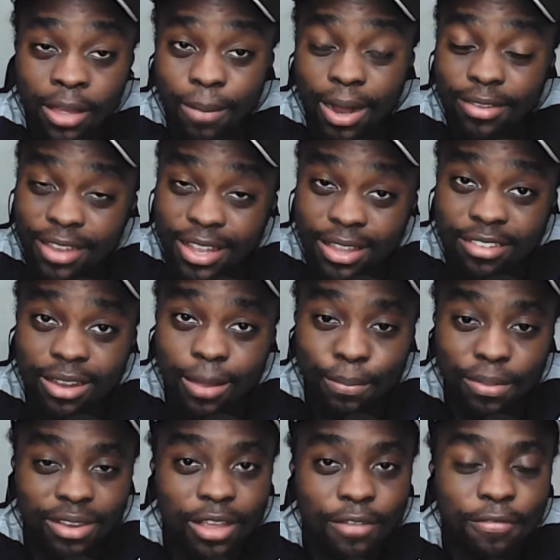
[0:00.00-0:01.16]
But in the
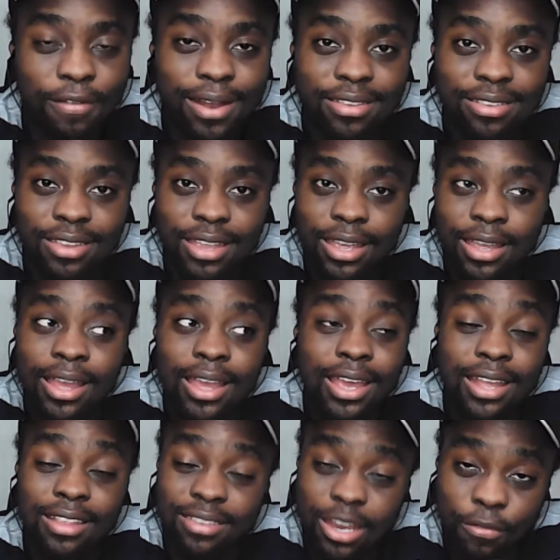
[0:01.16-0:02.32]
Champions League fantasy,
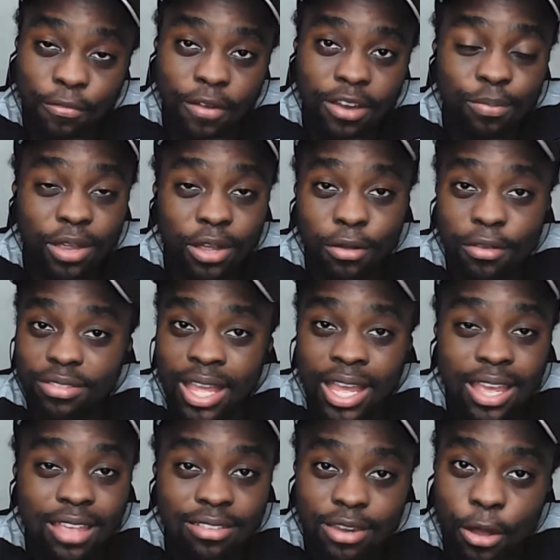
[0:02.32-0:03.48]
it's different because there
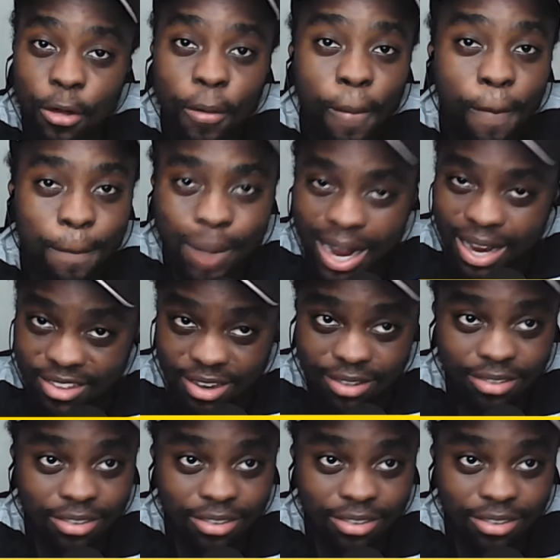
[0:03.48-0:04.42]
is no budget.